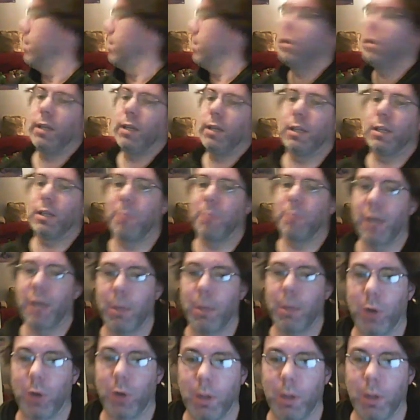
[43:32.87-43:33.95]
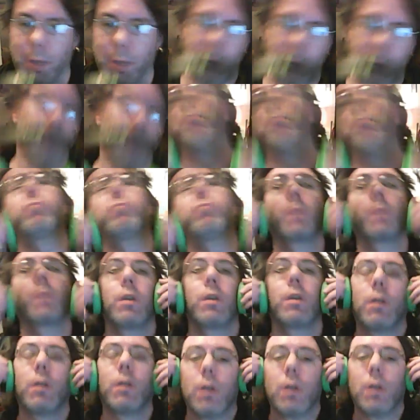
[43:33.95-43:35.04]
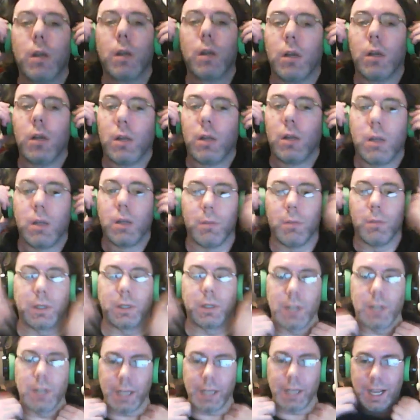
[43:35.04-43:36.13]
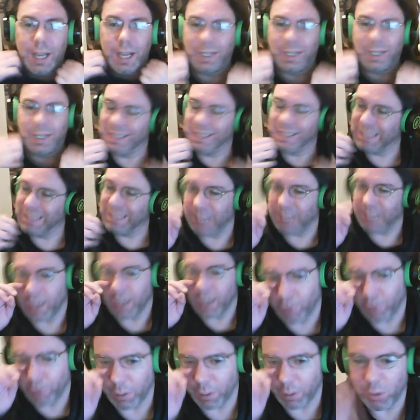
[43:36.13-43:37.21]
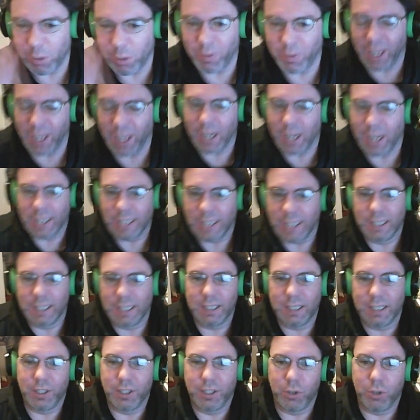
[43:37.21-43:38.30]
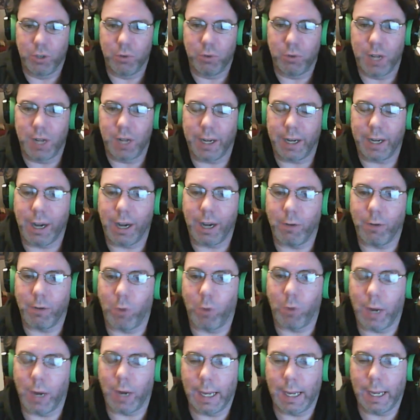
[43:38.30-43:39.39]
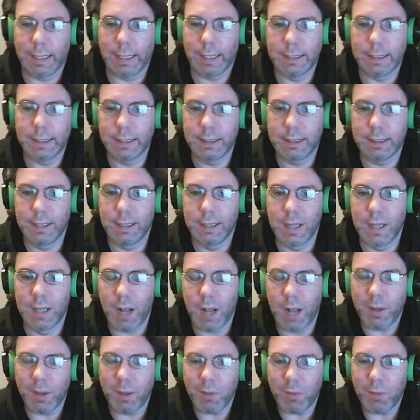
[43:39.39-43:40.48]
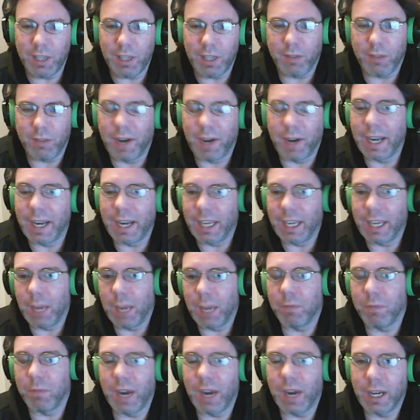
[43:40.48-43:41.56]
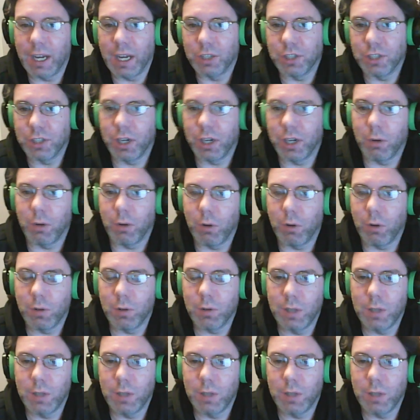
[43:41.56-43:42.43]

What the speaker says: I think that's my neighbor coming home. But yeah, not a Dragon Ball fan. Do not care for it. Not really a fighting game fan in general.